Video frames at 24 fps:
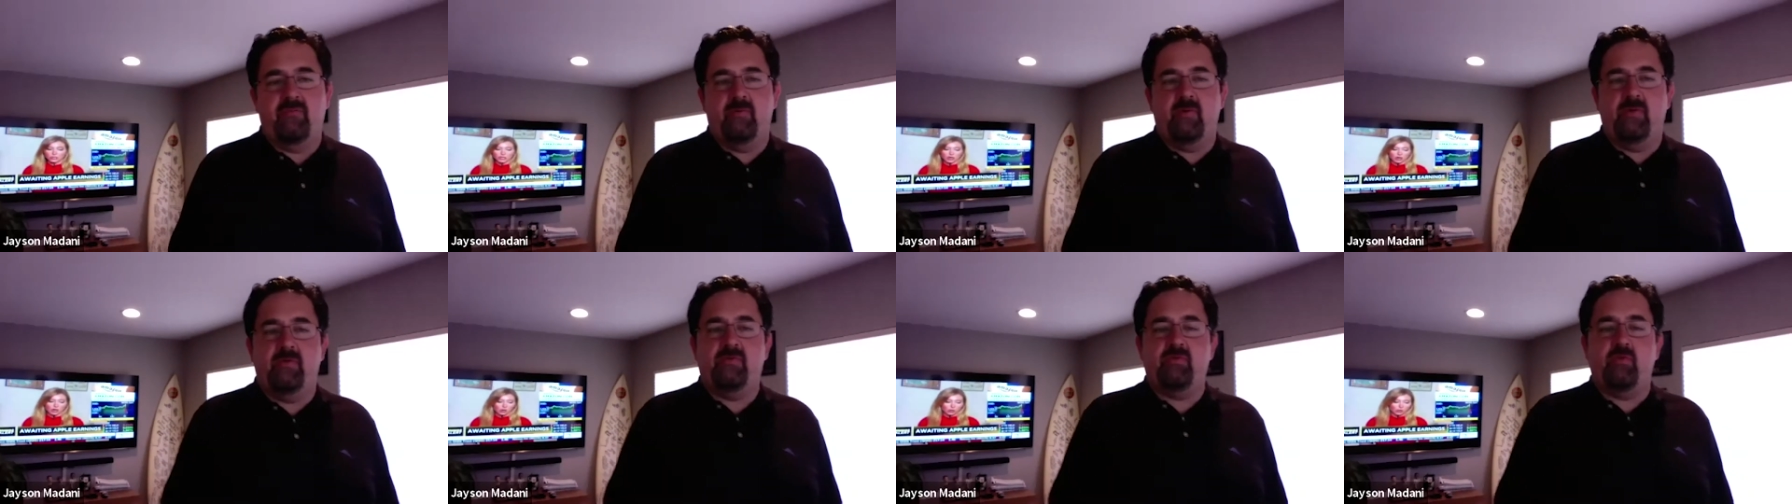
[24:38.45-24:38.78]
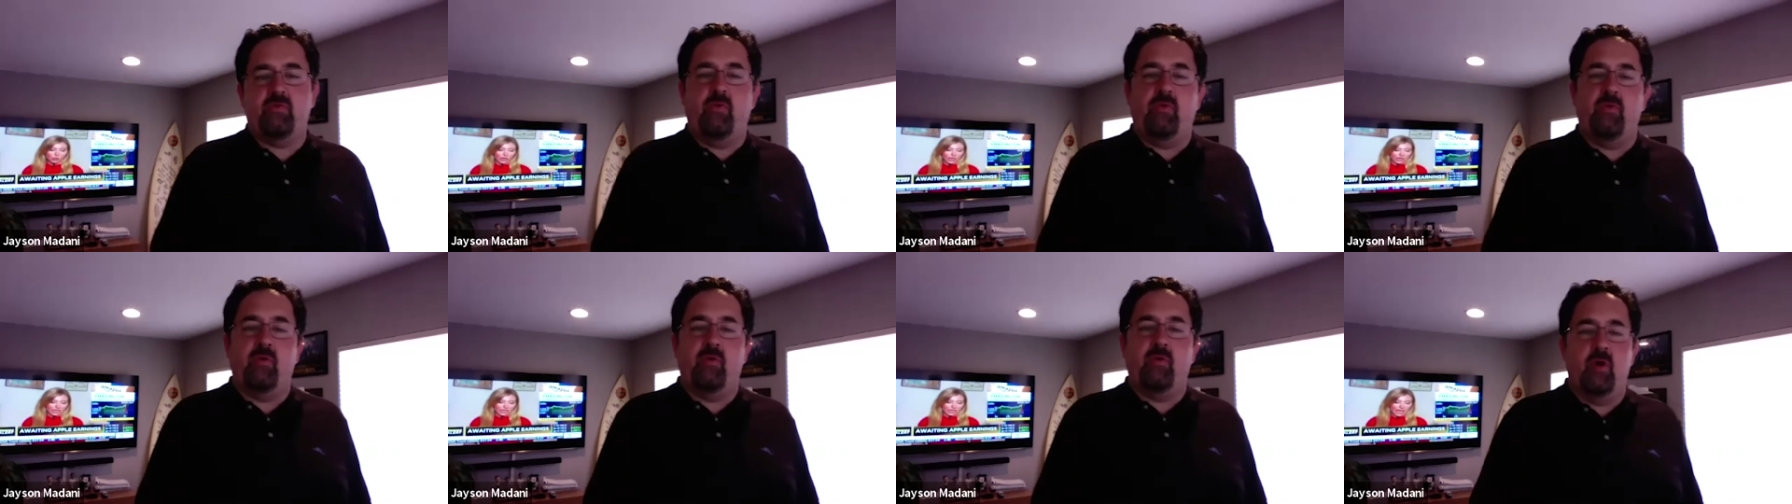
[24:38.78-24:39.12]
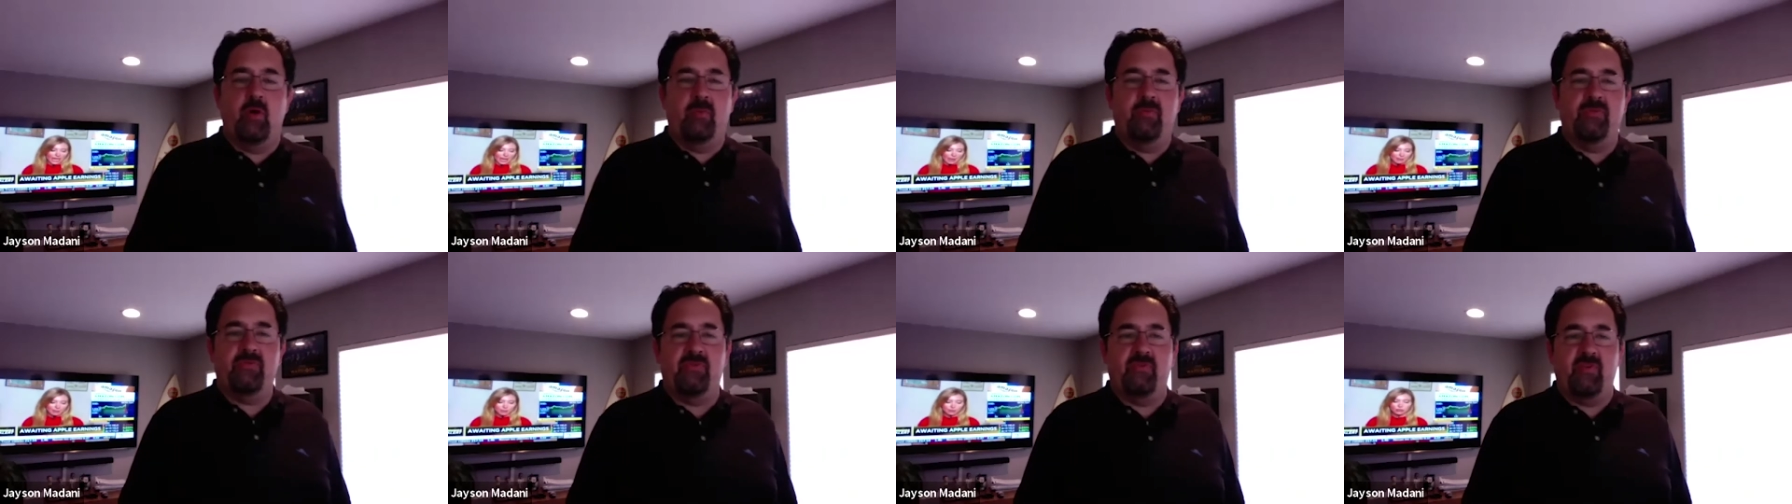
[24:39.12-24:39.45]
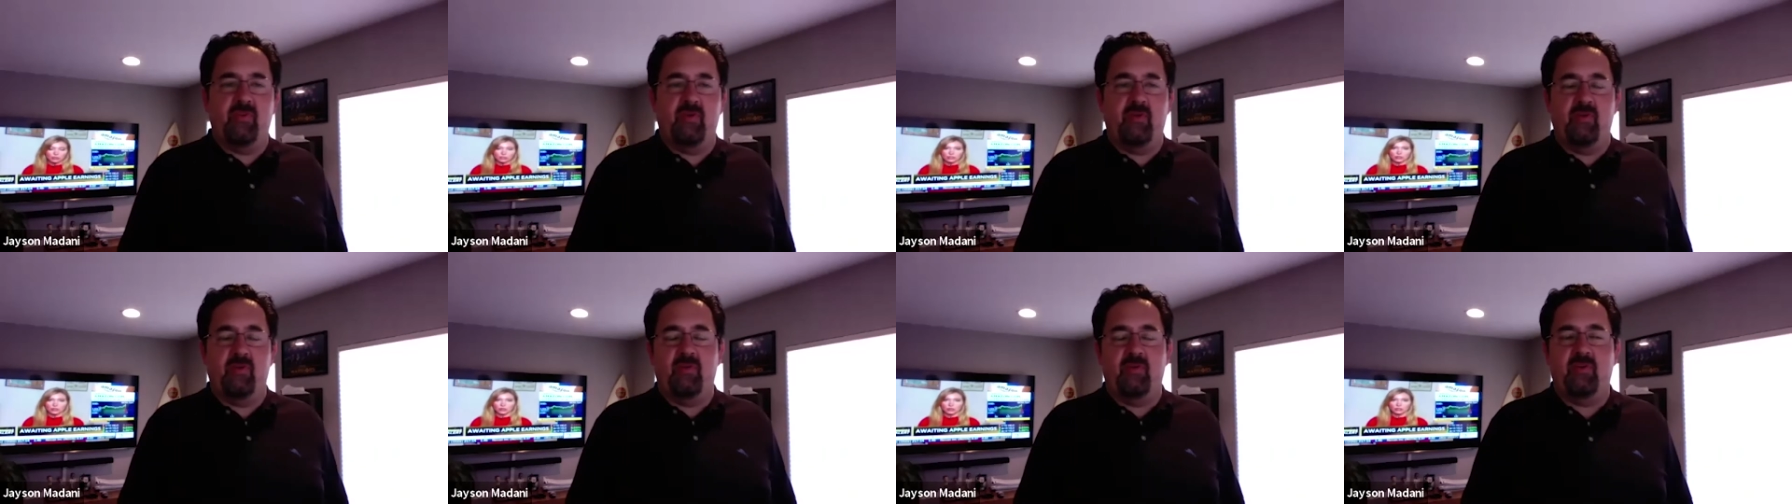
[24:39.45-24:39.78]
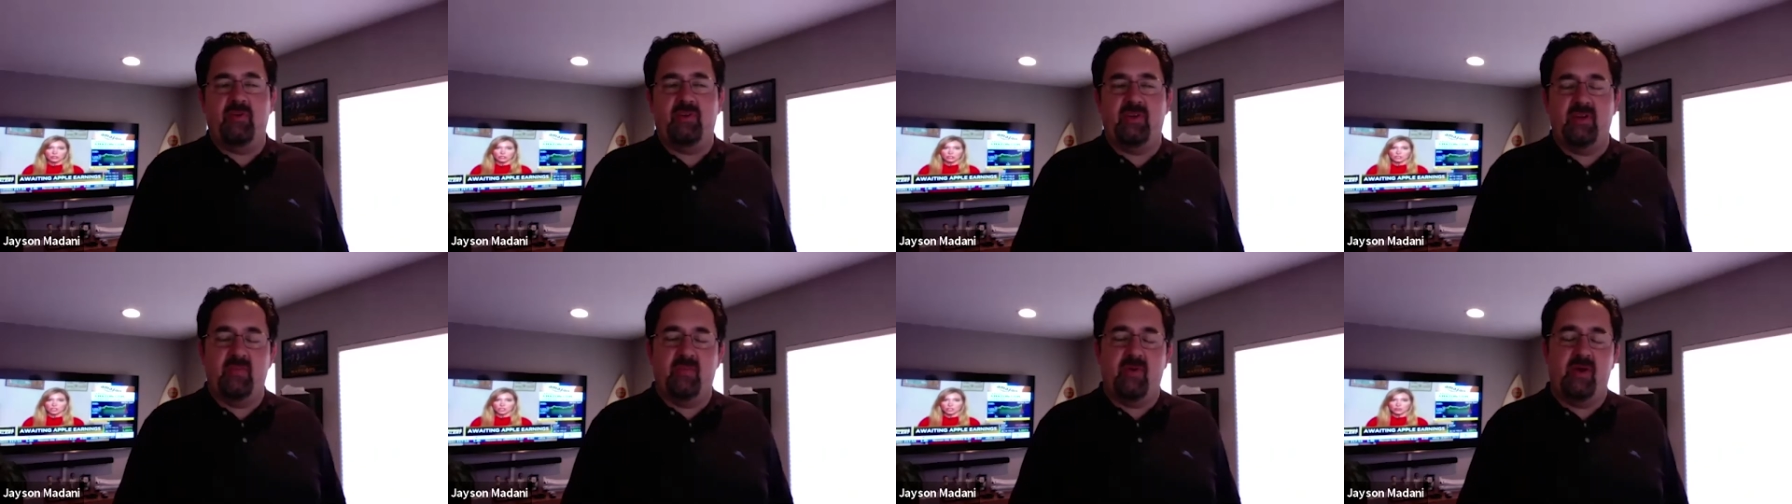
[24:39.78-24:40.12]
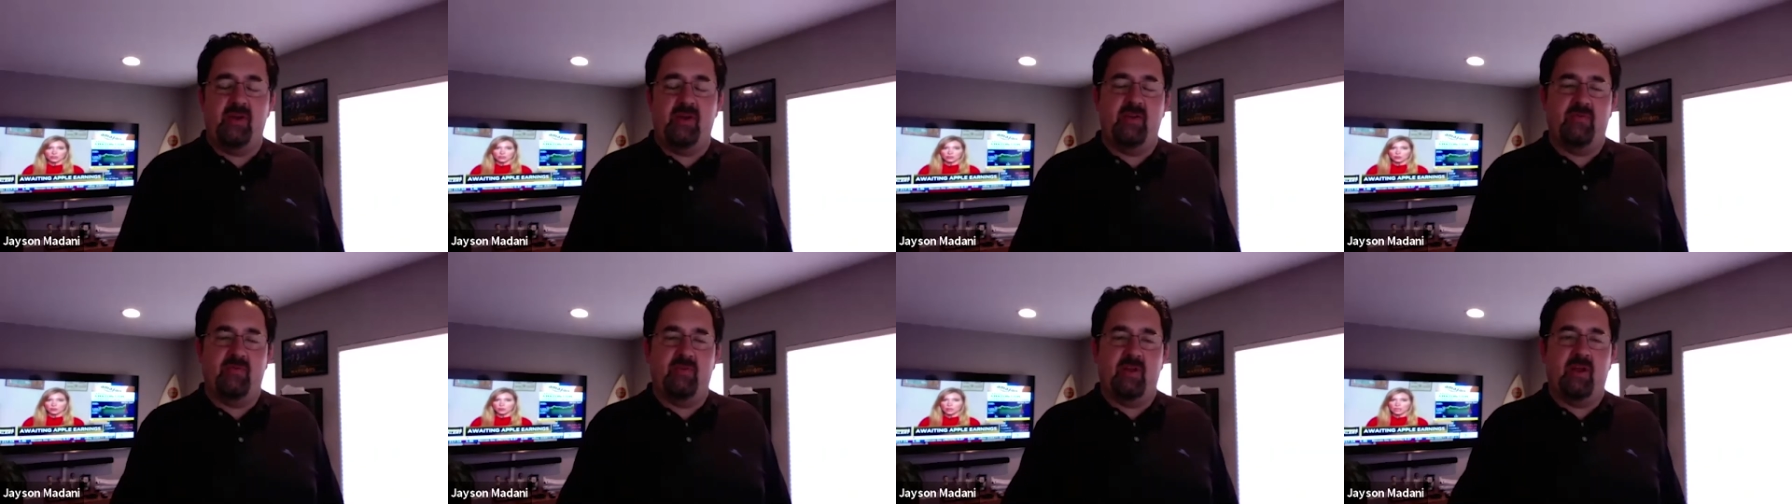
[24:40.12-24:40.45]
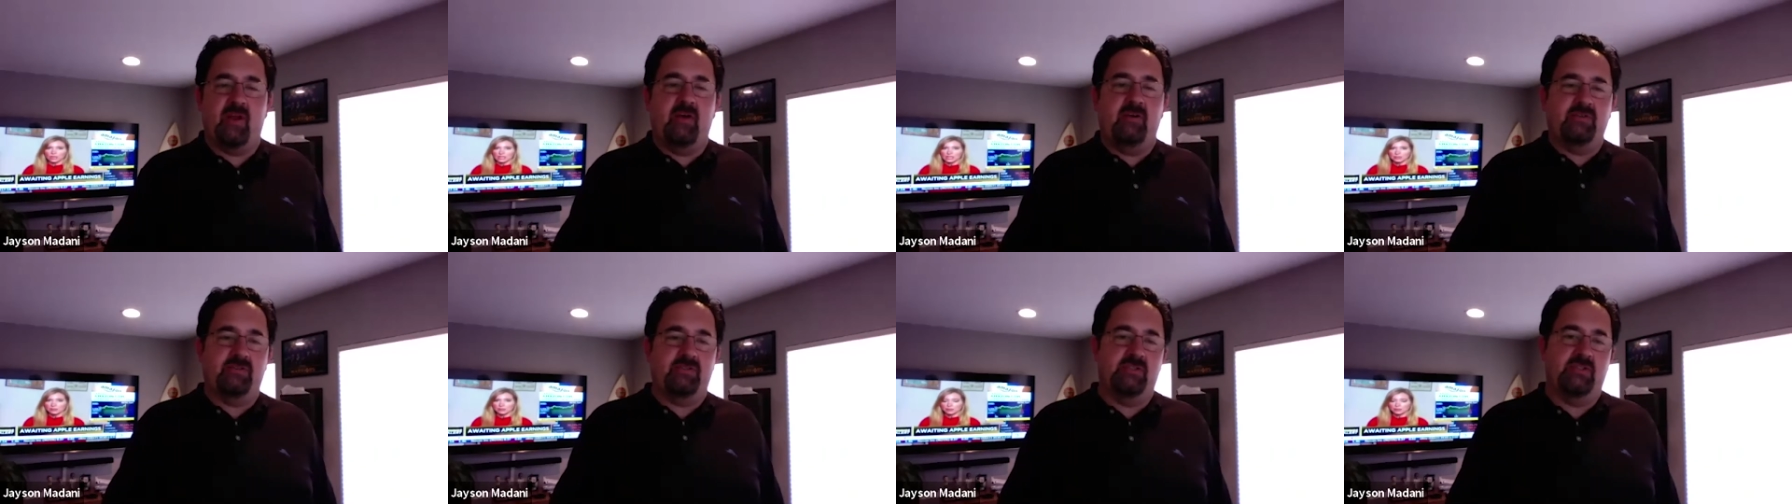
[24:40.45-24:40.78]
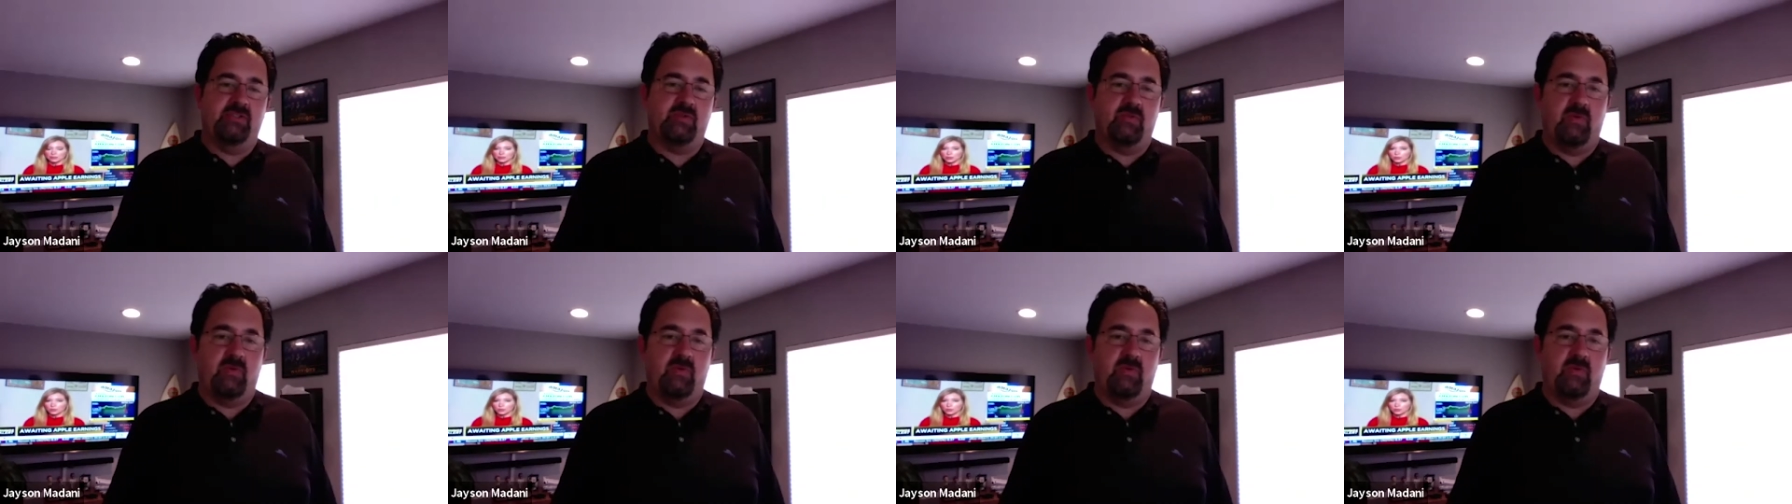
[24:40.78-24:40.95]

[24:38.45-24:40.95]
we've sold their homes and they're looking to buy different houses.